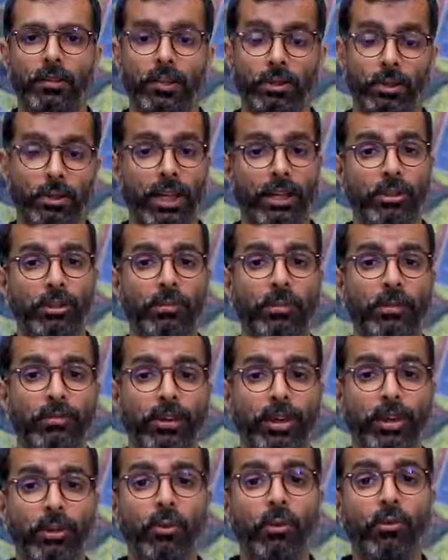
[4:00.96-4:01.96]
This should actually be
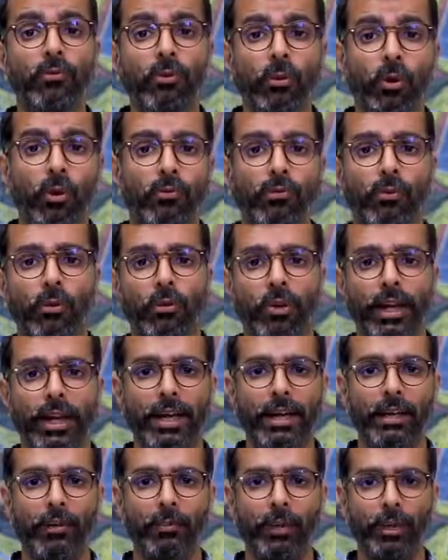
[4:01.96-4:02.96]
very good for off-road
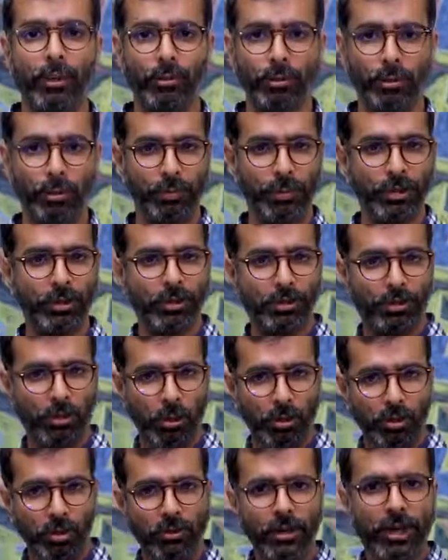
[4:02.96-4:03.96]
riding, where you should be just
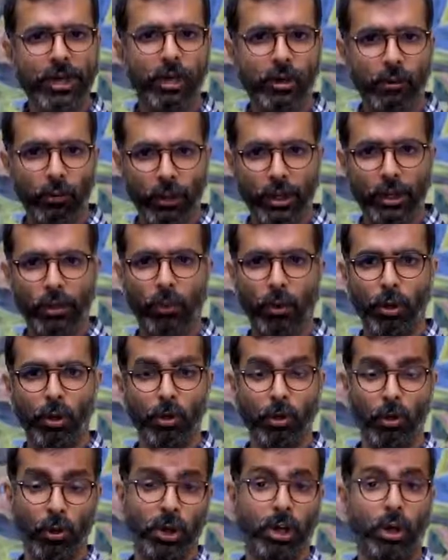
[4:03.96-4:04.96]
concentrating on where you want
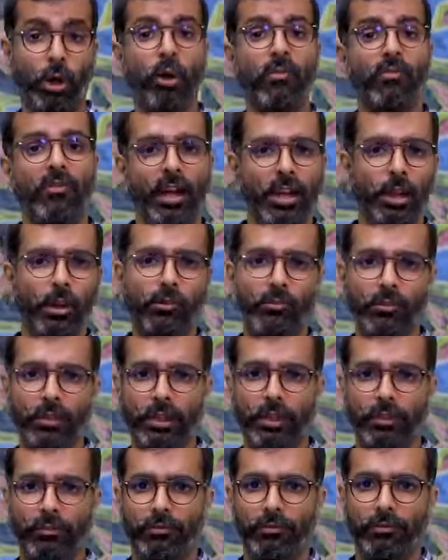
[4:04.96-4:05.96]
to go and not flying off a
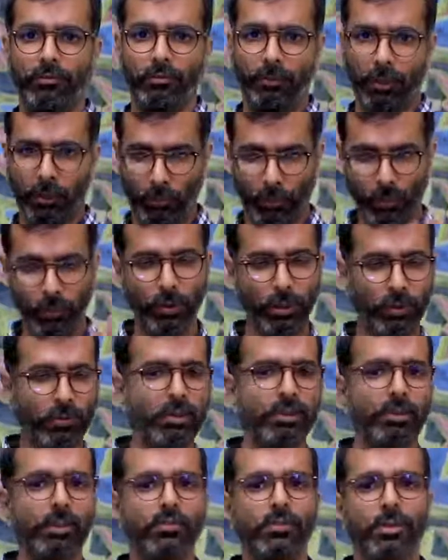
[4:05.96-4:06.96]
cliff. But we will
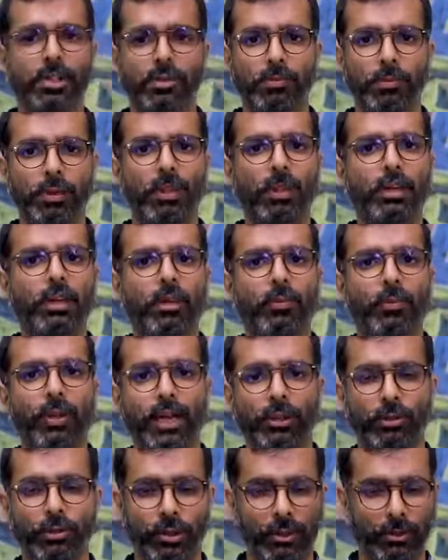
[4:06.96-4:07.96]
reserve judgment until we
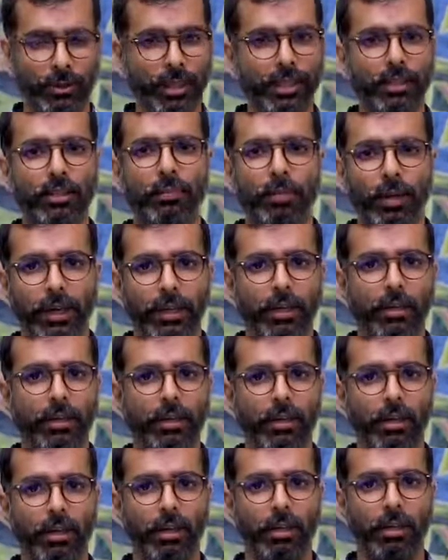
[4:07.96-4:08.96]
actually ride the bike
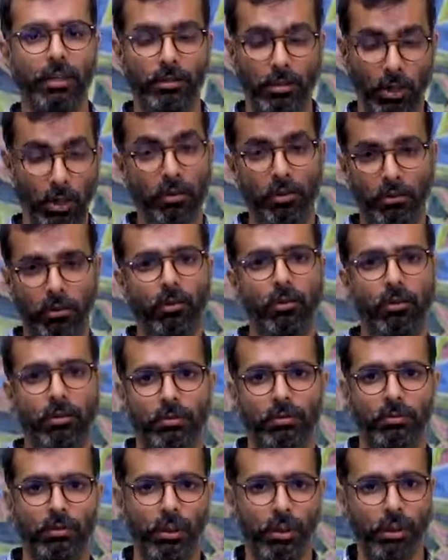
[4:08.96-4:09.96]
on the road,
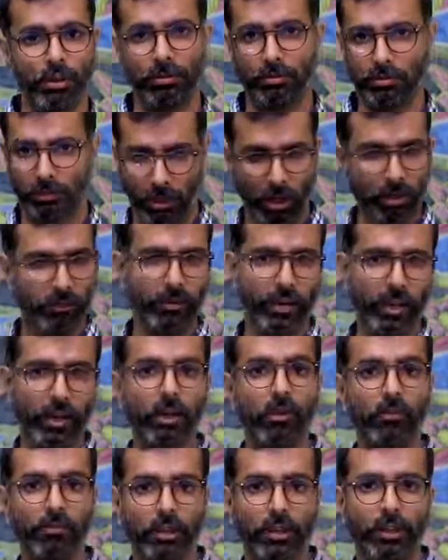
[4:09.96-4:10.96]
not
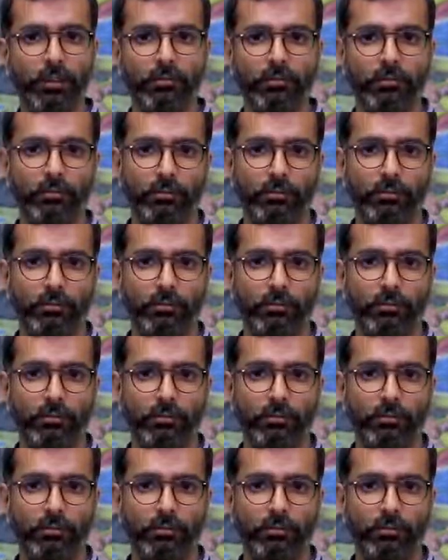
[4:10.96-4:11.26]
flying off a cliff.